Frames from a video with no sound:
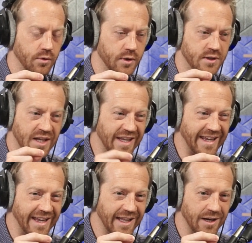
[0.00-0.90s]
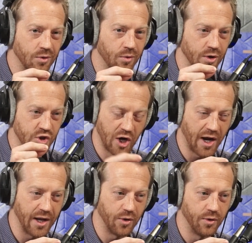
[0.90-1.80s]
teen or
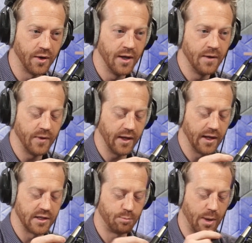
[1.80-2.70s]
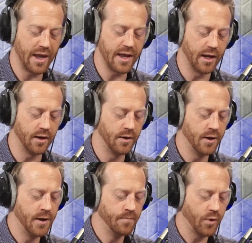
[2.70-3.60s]
child that gets pain
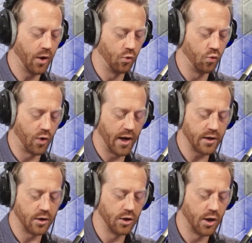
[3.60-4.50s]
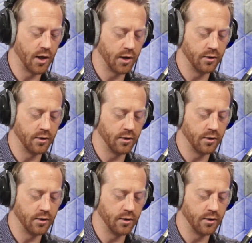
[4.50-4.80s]
right along